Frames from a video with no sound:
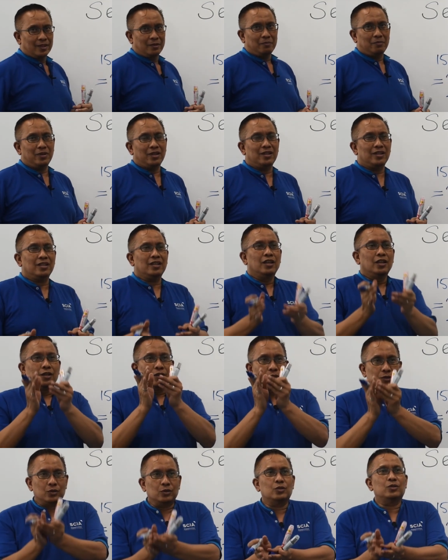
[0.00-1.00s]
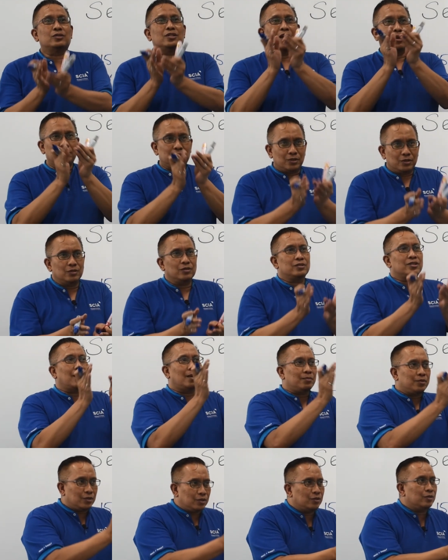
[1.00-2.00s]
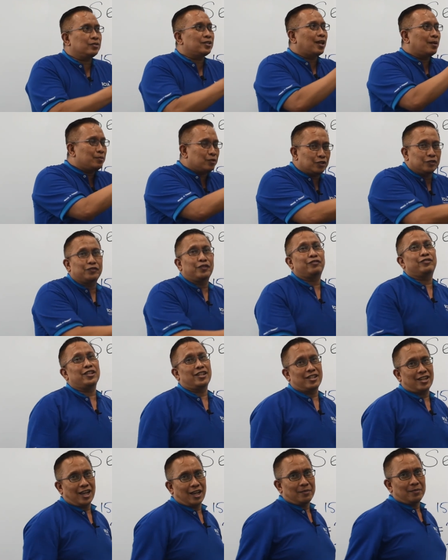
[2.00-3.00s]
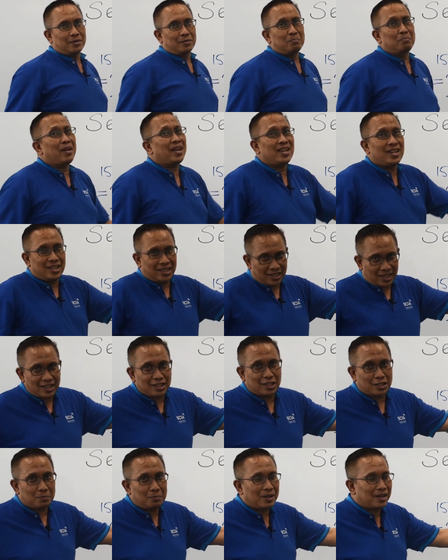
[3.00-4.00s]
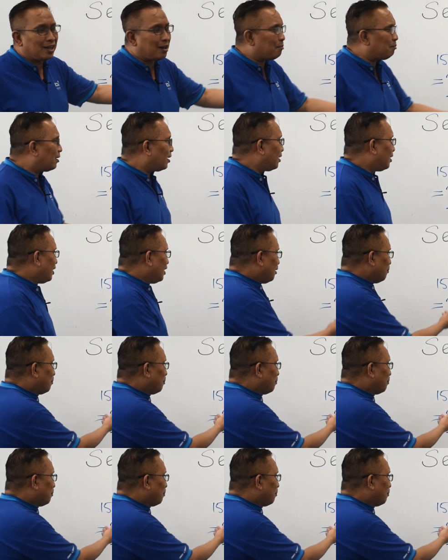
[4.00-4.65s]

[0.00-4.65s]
Meaning 2 times 2 times 2 times 2, 15 times. Many, yes, it's a big number.